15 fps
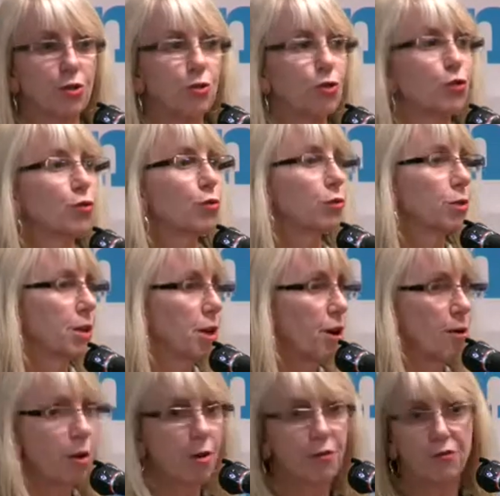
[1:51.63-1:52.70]
You truly
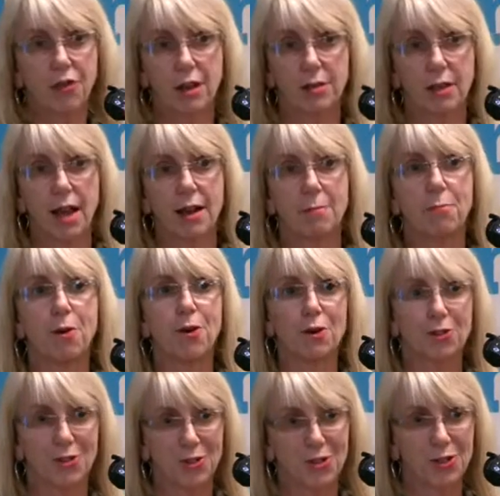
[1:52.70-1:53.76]
are our frontline
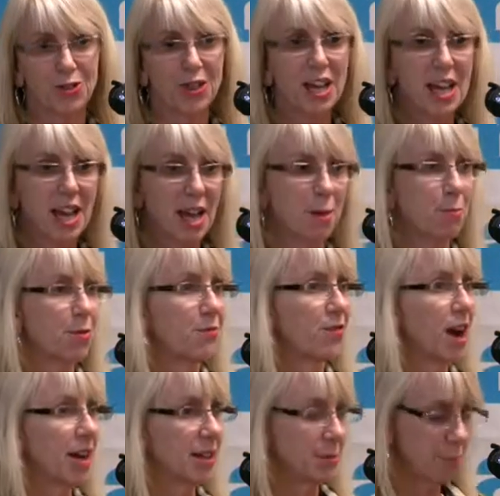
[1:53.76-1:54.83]
partners in
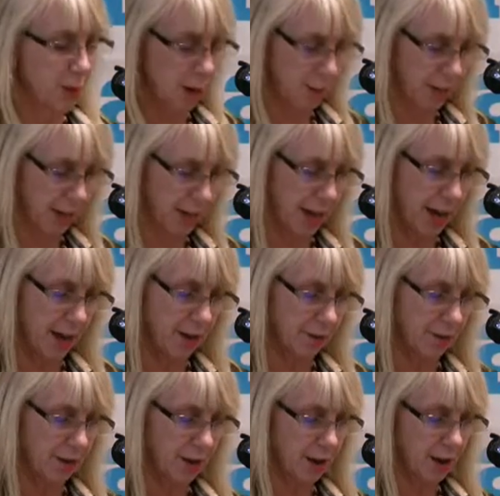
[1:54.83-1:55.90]
providing public
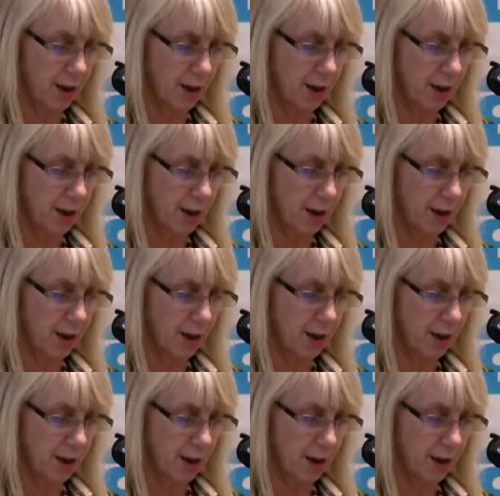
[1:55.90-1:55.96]
health,